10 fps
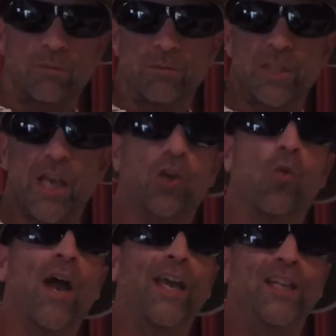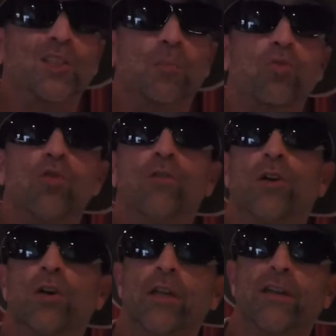take away its
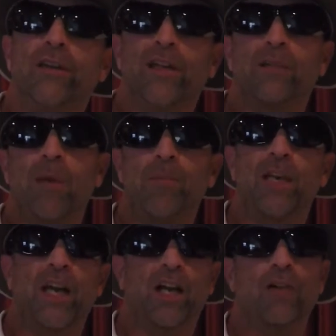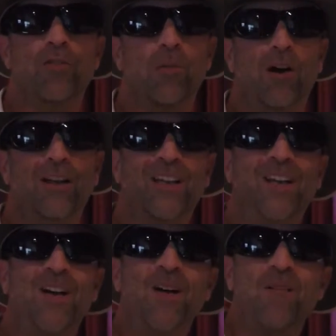approval and maybe get it off the market?
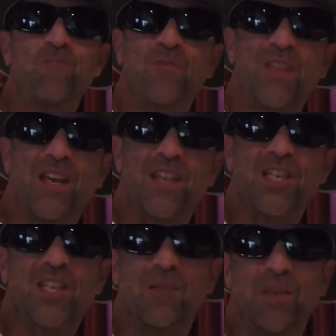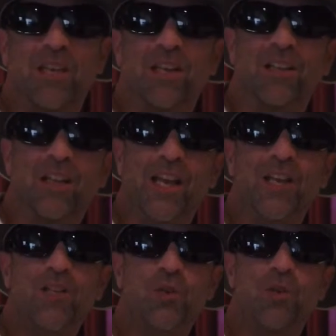And they sent me a
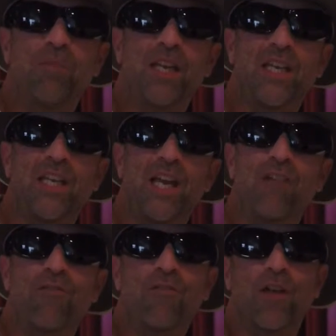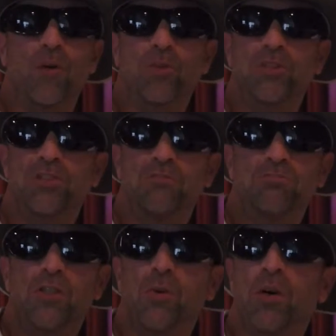link to a PDF that was
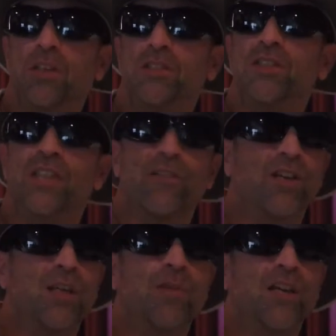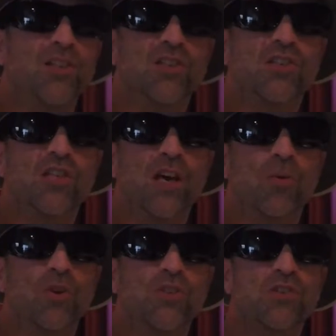270 pages. That
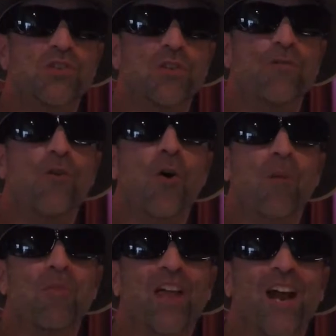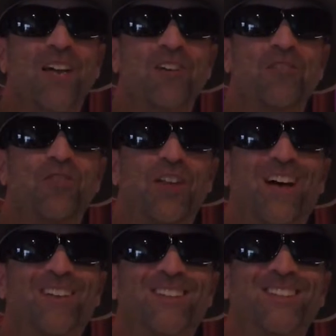was the form that I could fill
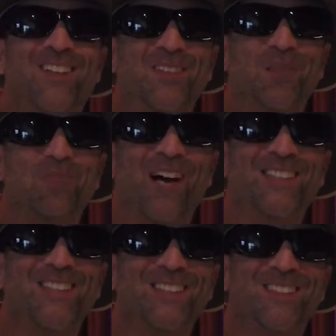out to start the process.